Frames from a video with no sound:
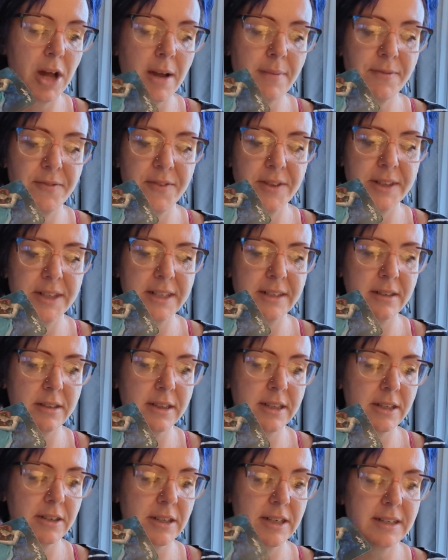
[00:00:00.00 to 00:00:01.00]
I'm feeling
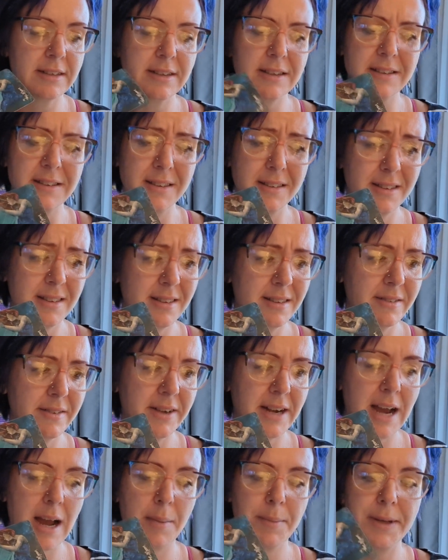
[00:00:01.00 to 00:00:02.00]
delirious. Is this
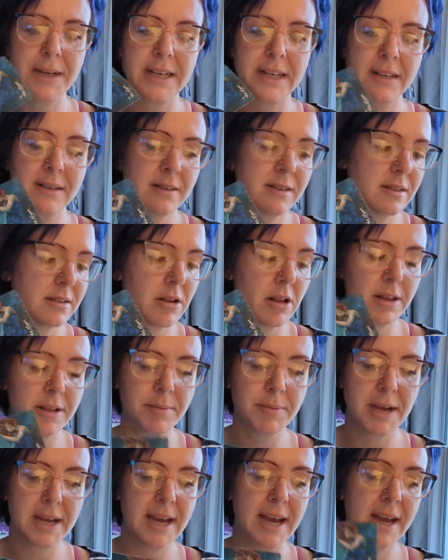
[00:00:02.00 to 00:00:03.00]
even happening? Is this all
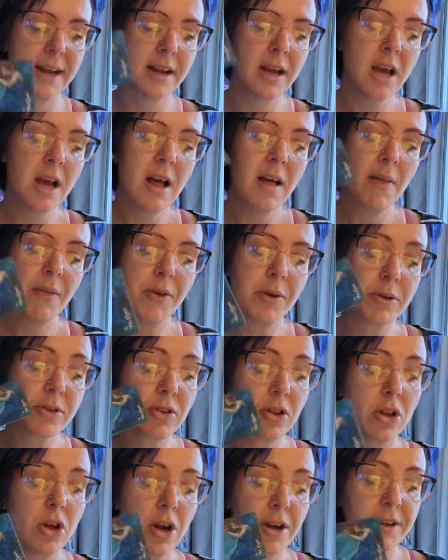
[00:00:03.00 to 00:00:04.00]
in my head? There was
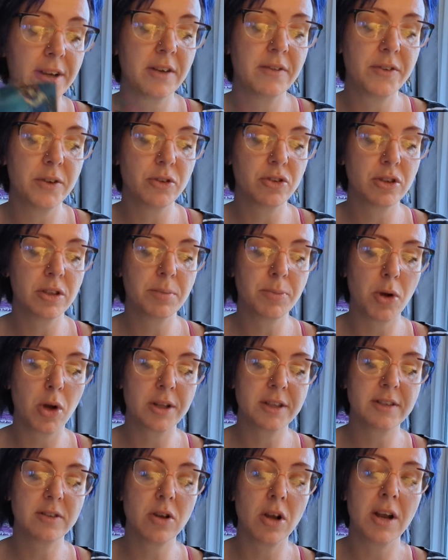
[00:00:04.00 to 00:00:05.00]
a lot of confusion that
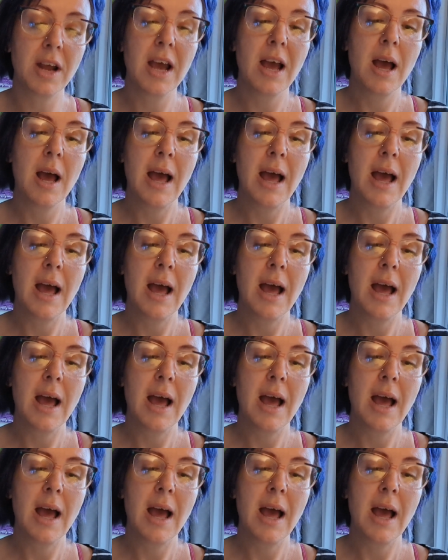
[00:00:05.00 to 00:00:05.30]
brought this on.